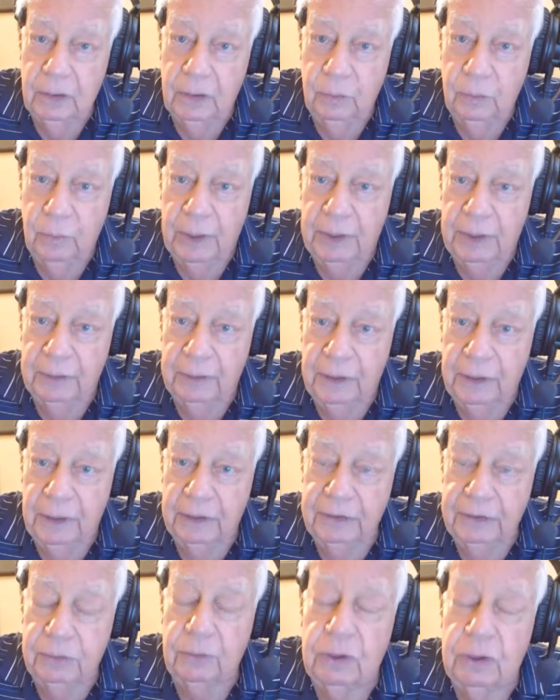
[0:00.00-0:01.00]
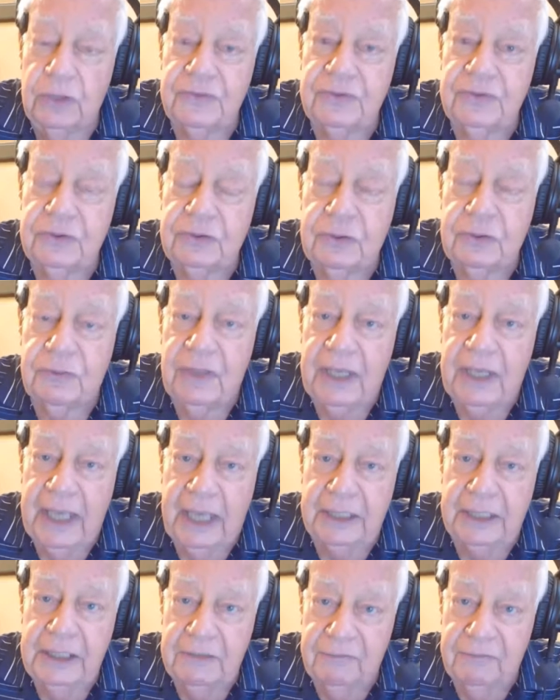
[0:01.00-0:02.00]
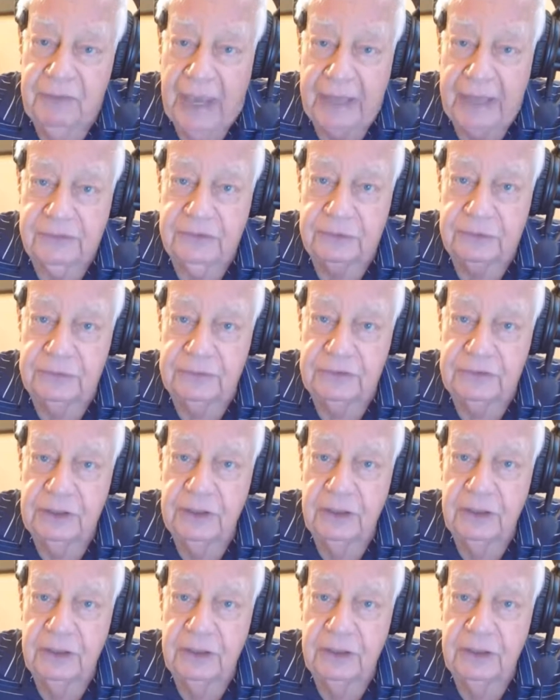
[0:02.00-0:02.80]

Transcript: When you listen to the anti-vaxxers,